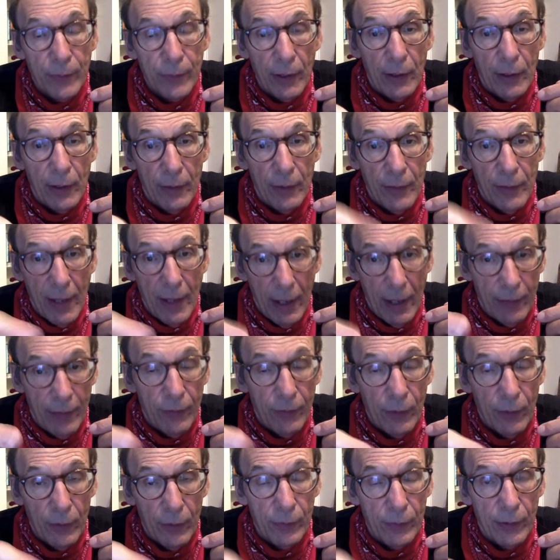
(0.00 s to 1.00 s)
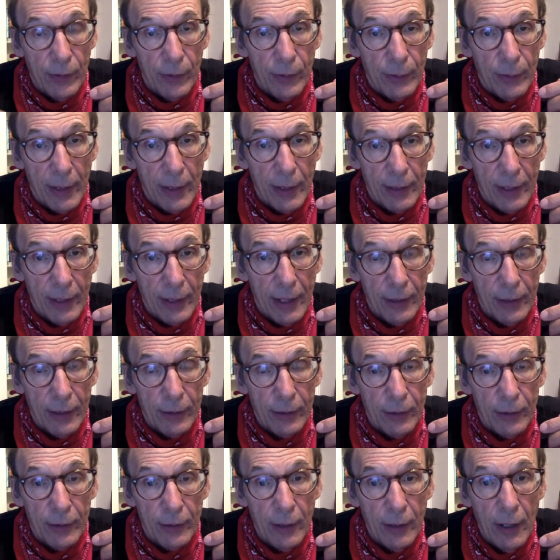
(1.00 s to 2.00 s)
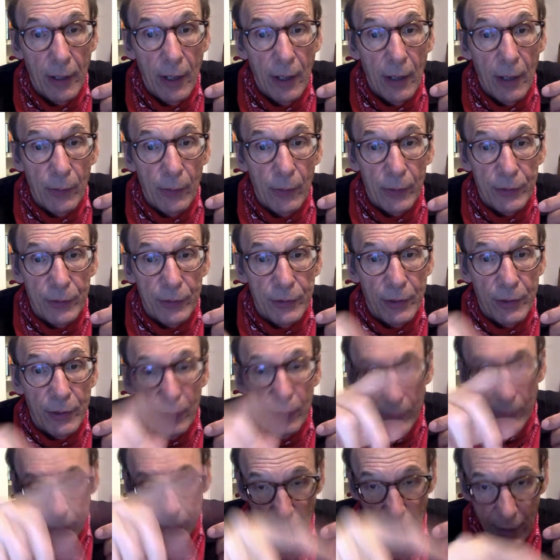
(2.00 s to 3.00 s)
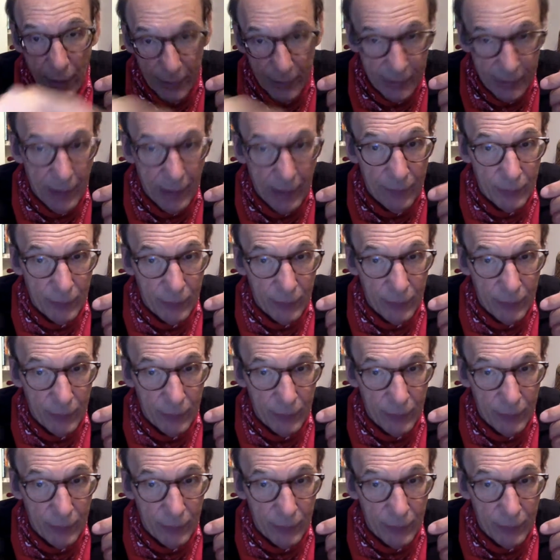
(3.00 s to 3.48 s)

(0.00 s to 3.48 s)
of f over a rectangle was 0 as long as f